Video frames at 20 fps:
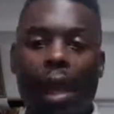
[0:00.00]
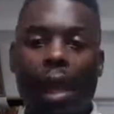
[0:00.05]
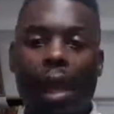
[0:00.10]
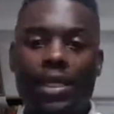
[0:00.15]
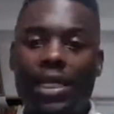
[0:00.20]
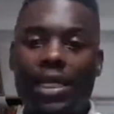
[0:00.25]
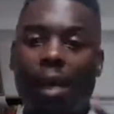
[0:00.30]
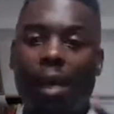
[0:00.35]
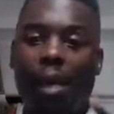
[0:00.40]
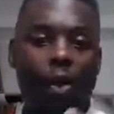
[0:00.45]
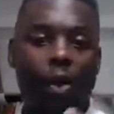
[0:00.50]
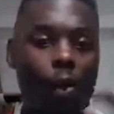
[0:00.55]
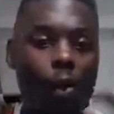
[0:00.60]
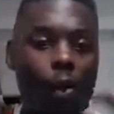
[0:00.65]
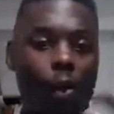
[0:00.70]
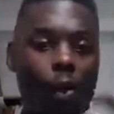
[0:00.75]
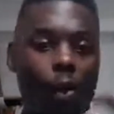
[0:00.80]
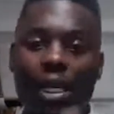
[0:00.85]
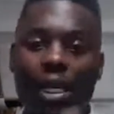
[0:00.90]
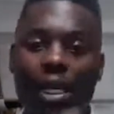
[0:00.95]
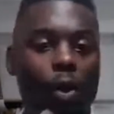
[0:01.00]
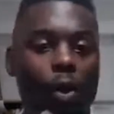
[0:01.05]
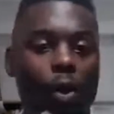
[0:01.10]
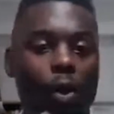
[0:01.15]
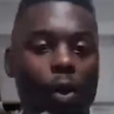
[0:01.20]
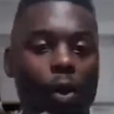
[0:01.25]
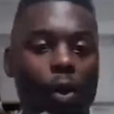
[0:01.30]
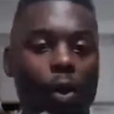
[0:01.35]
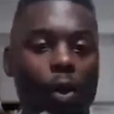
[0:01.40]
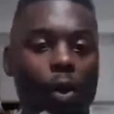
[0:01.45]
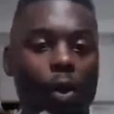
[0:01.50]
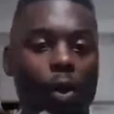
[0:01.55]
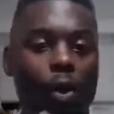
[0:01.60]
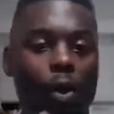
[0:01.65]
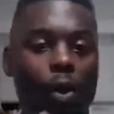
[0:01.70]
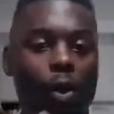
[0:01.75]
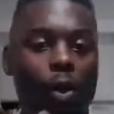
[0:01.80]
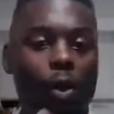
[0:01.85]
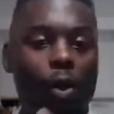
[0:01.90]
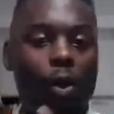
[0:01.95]
epidemic or pandemic, whatever it
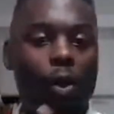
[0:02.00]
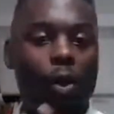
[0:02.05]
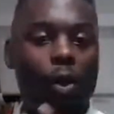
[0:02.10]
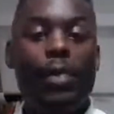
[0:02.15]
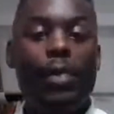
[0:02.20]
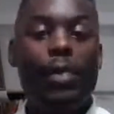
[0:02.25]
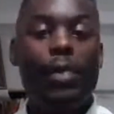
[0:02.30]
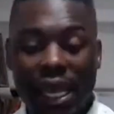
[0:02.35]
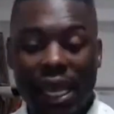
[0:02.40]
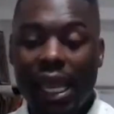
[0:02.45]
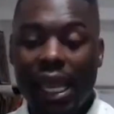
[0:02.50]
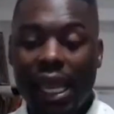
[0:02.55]
is, people